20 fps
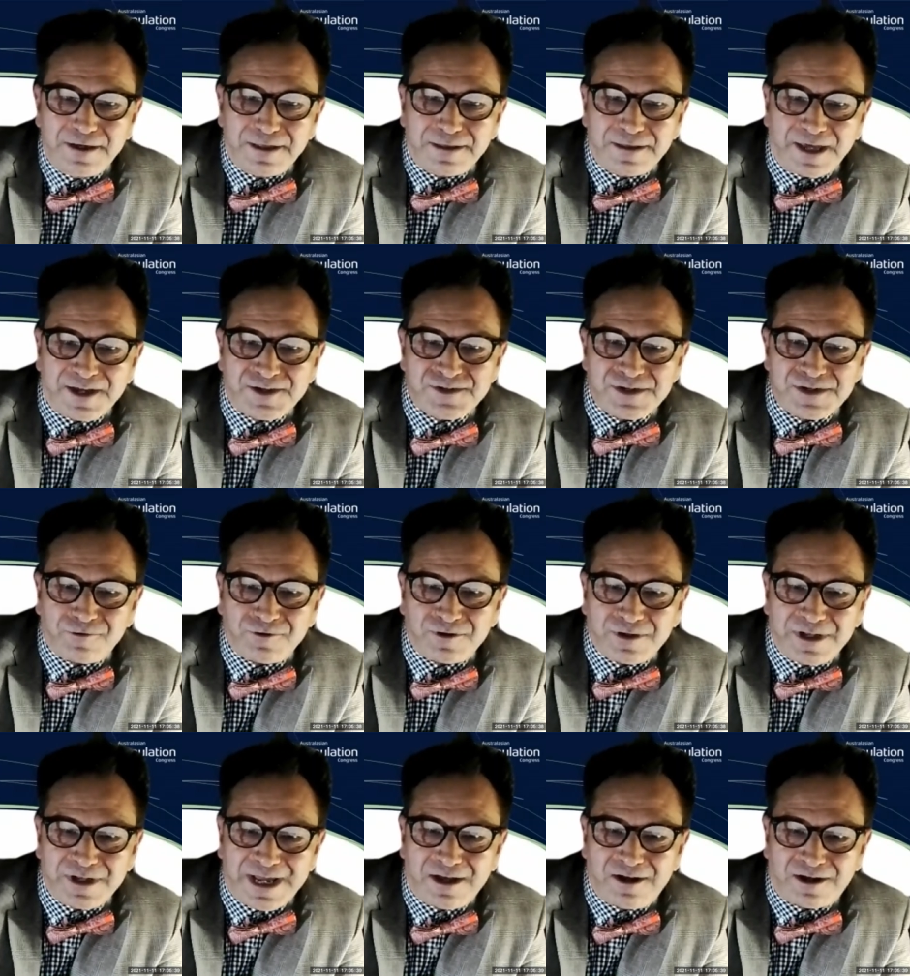Thanks. I would
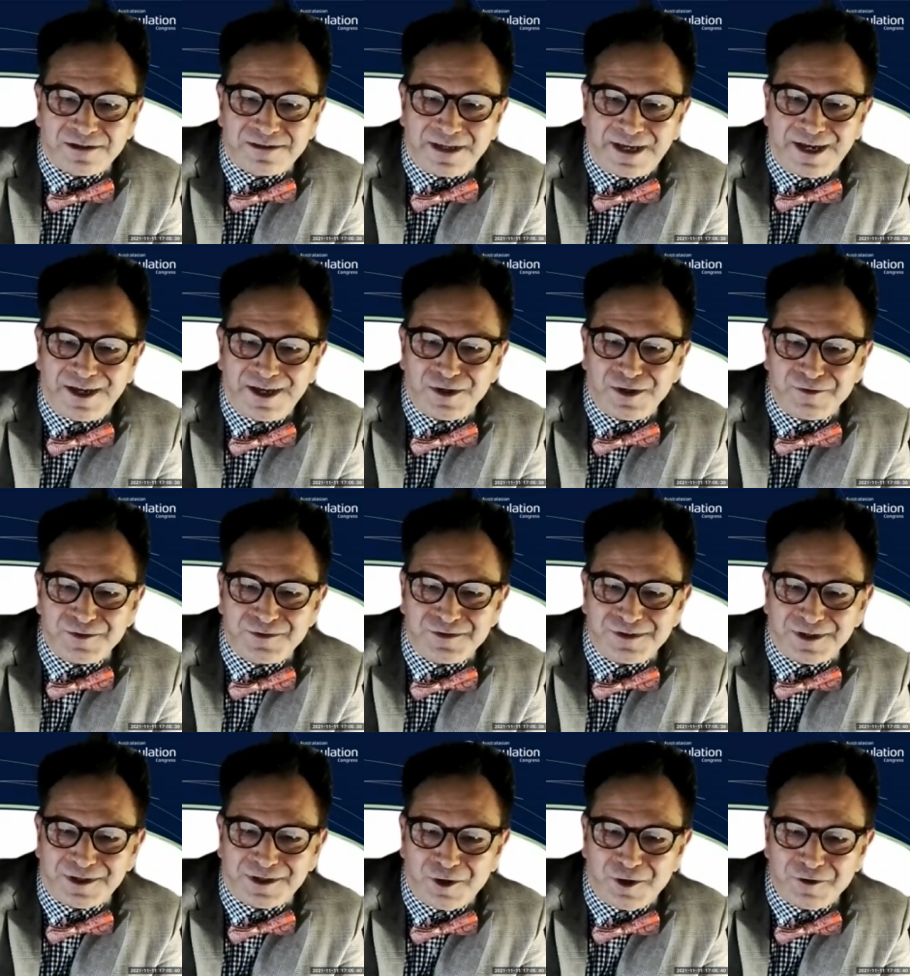now like to hand over to
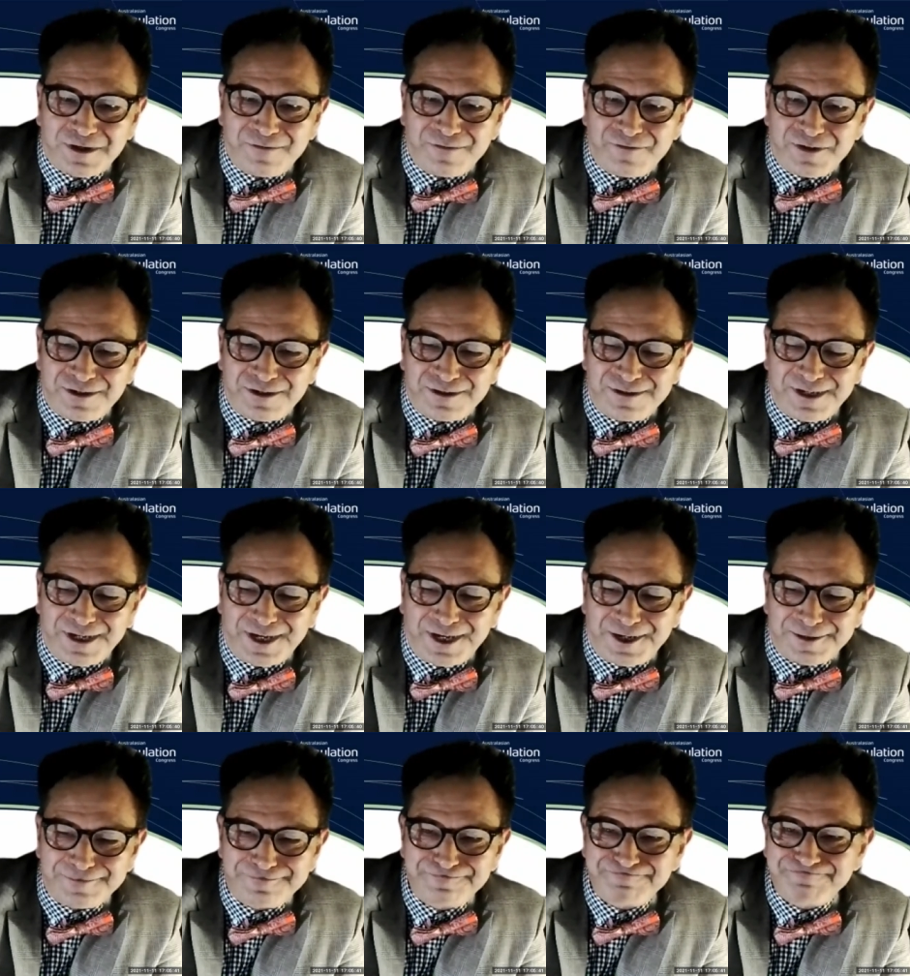the co-convener,
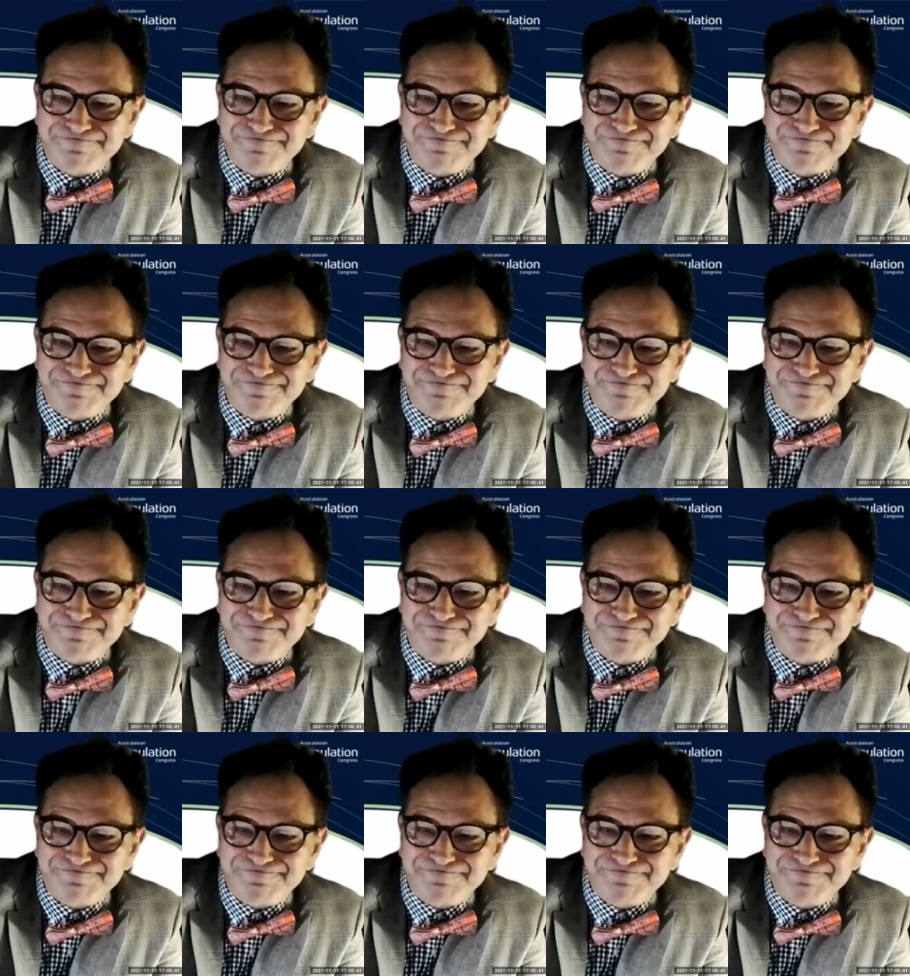Deanna.